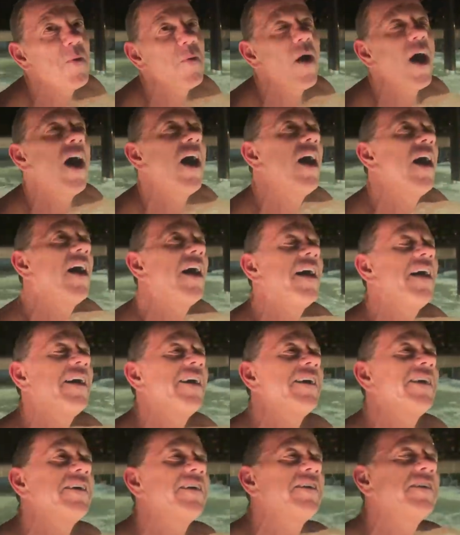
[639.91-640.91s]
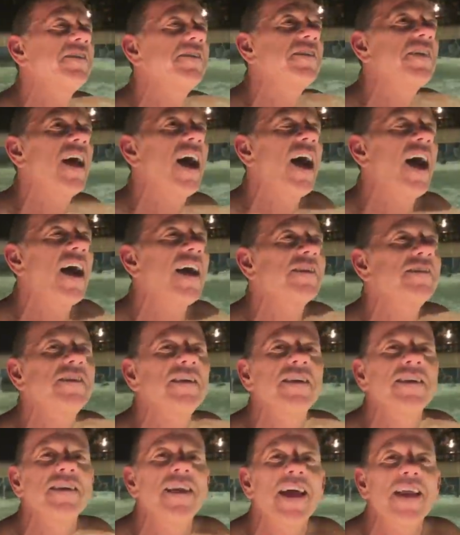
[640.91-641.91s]
was uh,
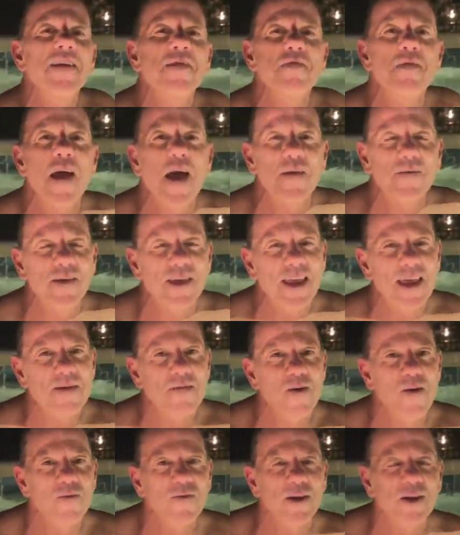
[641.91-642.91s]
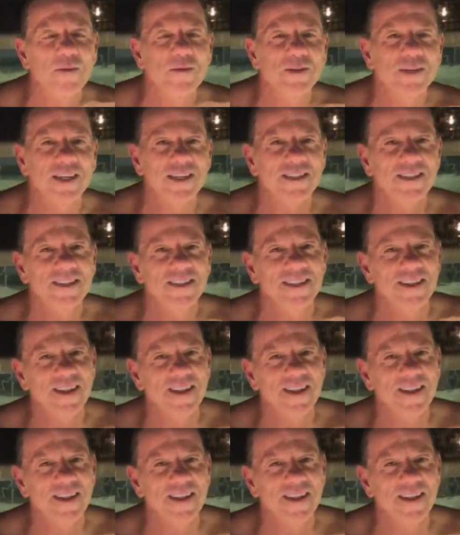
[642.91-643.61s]
seeing are Tappick. nice to see